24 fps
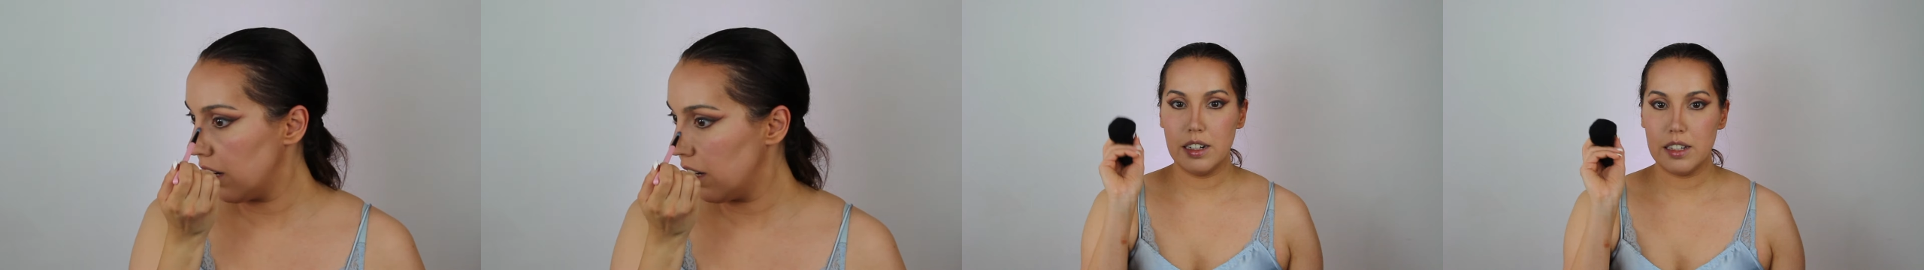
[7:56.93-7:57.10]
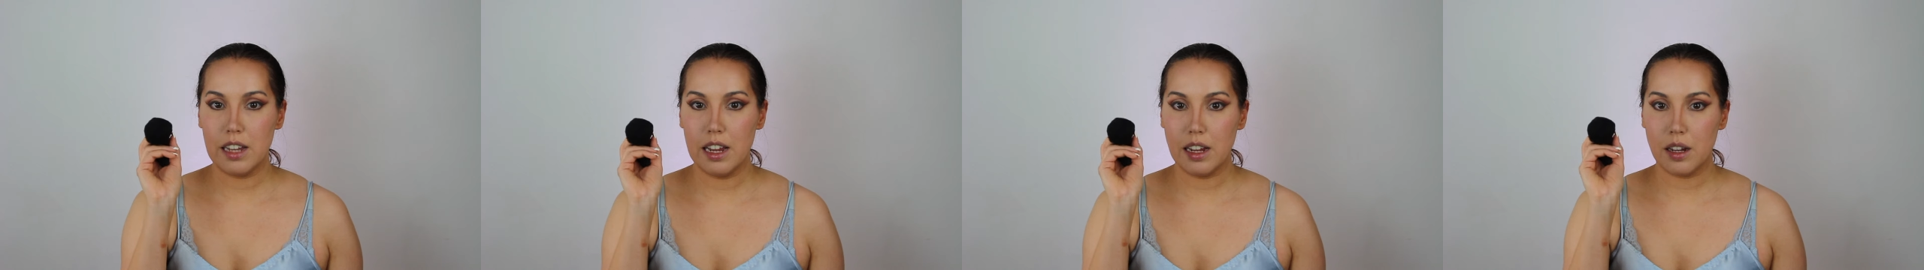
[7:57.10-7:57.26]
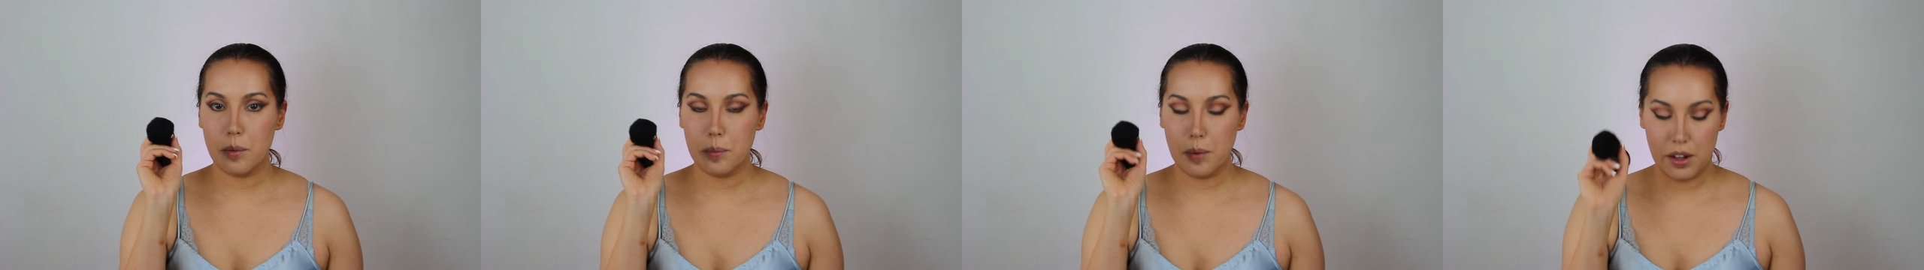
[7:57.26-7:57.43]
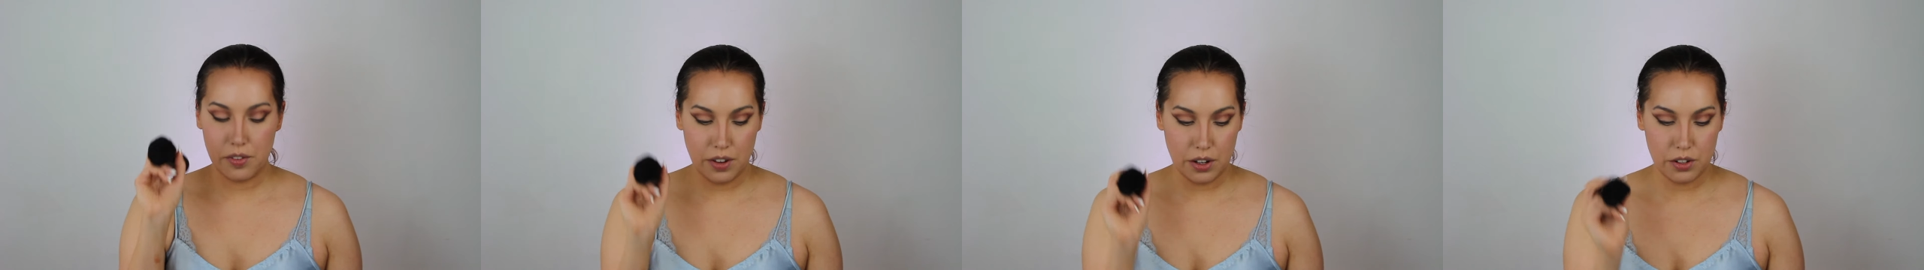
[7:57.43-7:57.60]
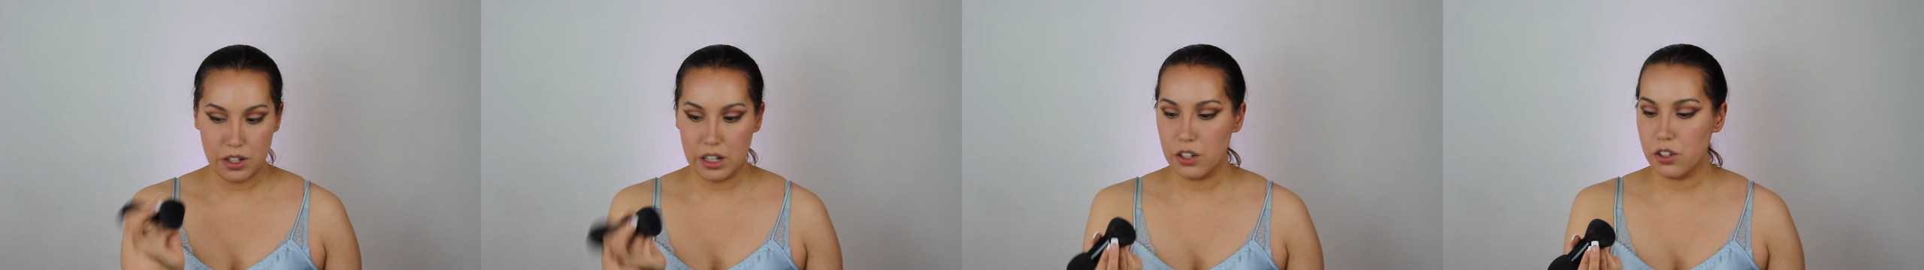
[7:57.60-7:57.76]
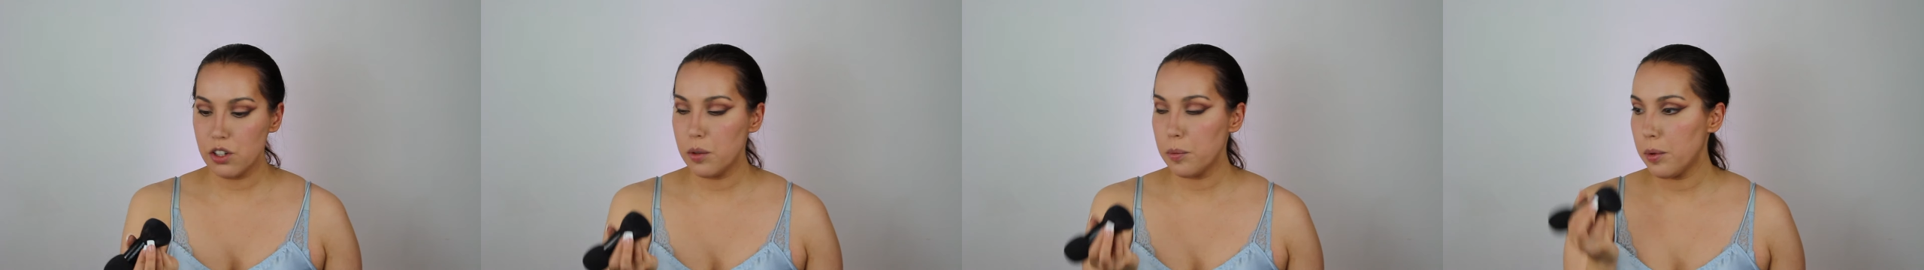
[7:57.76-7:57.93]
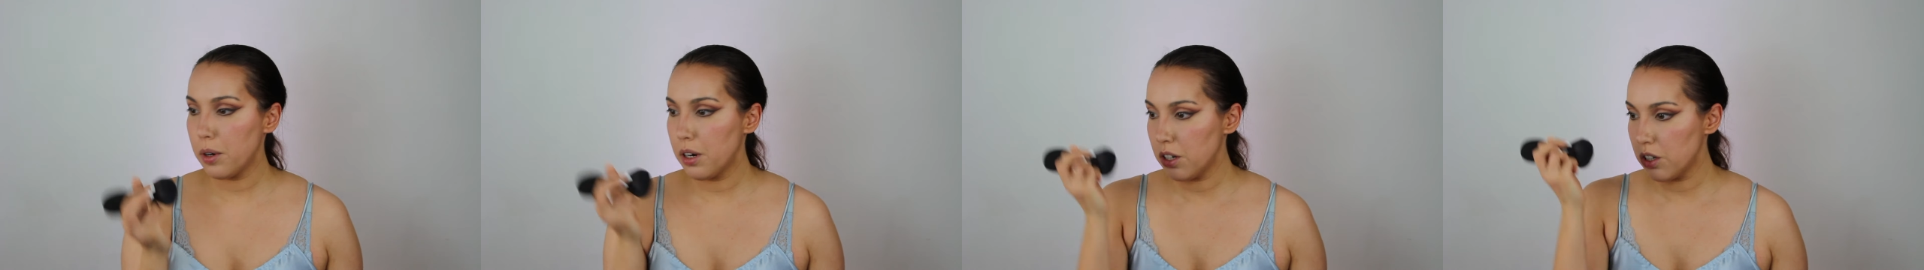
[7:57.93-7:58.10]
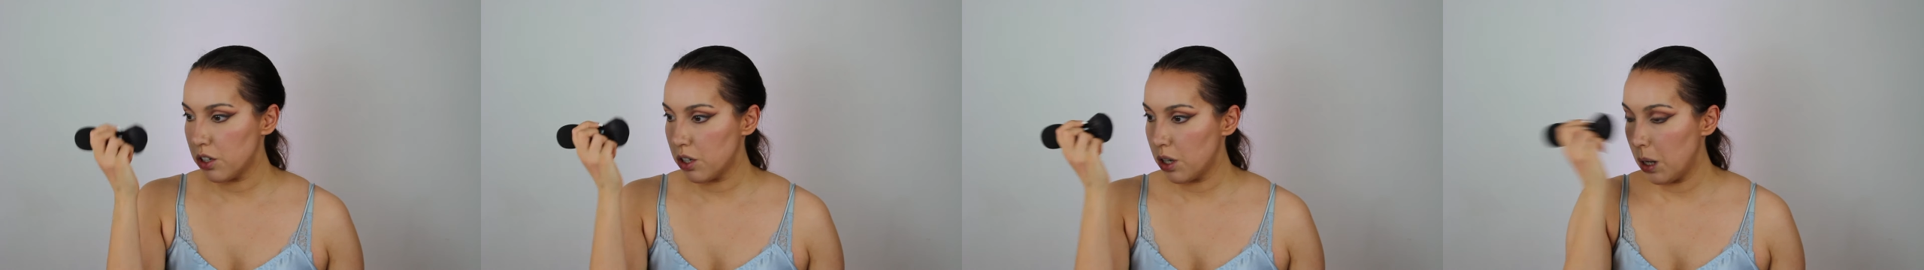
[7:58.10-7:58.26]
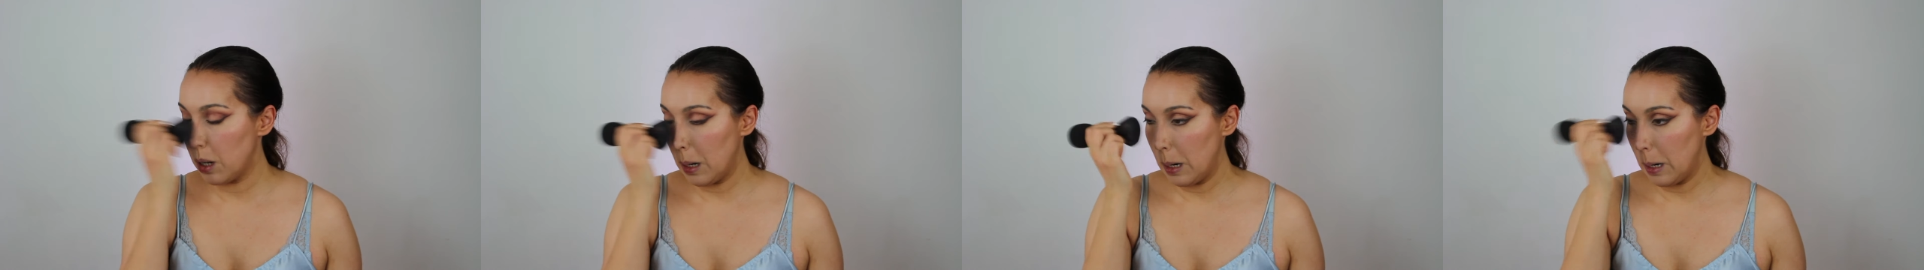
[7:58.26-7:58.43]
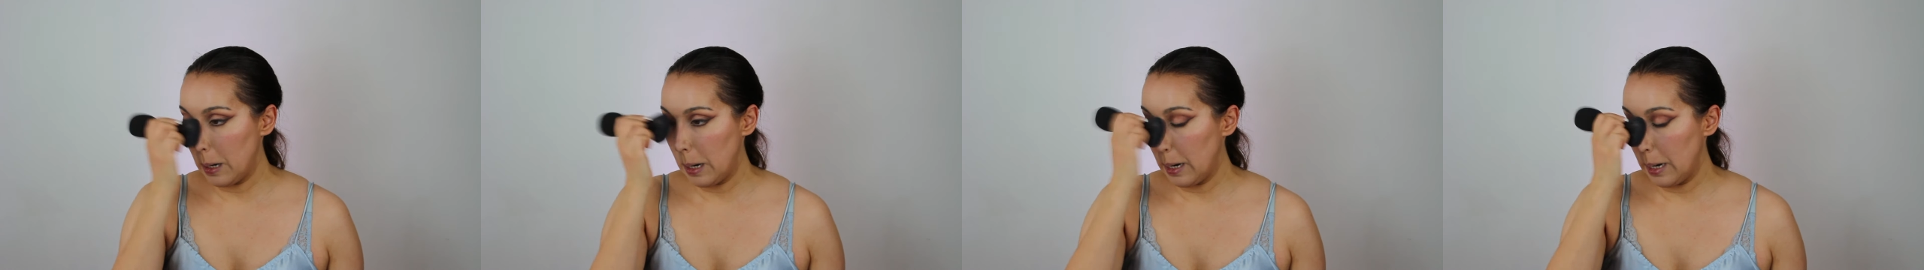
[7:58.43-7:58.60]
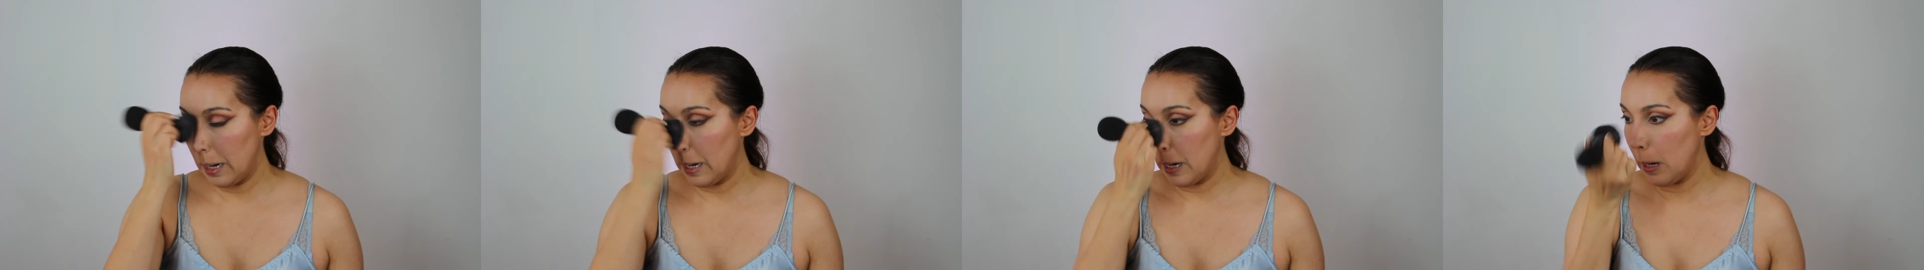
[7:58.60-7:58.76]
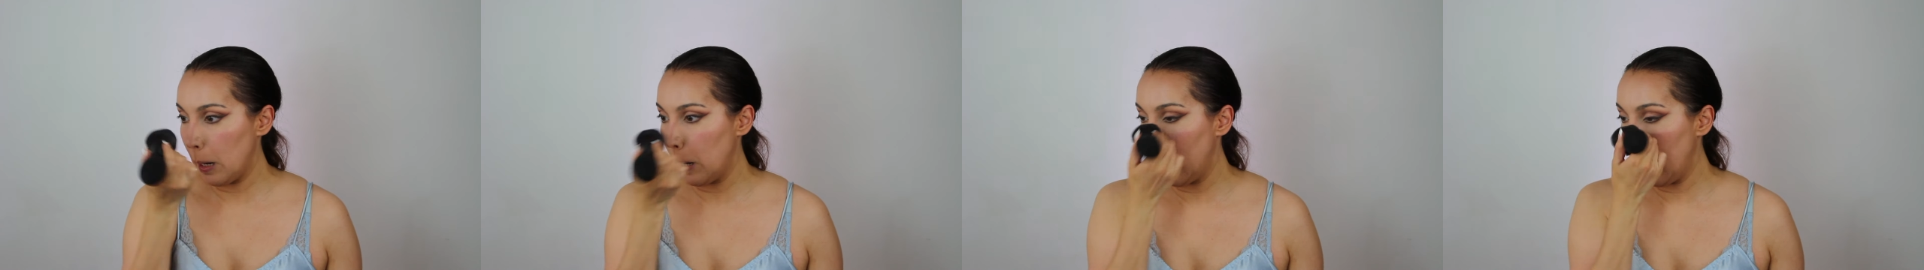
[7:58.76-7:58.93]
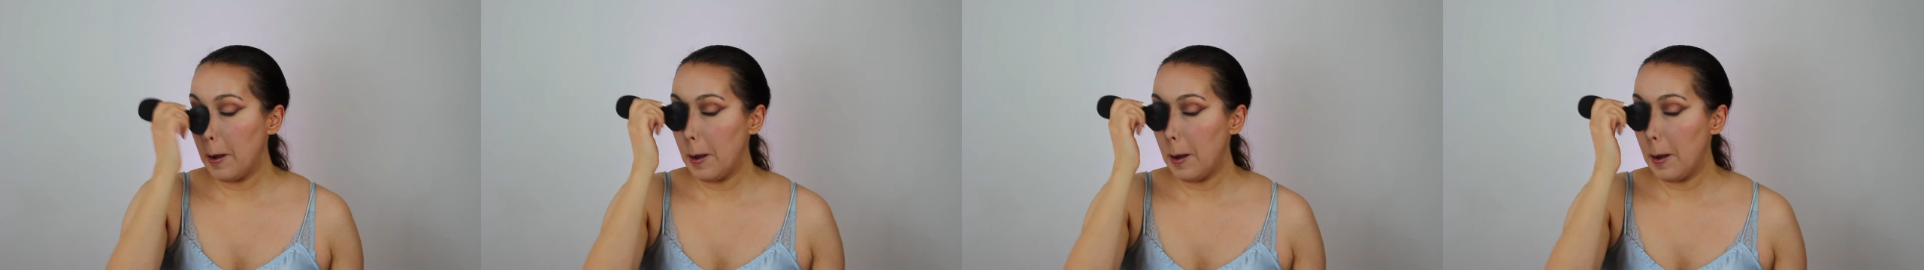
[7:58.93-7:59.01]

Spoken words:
I take my foundation brush and I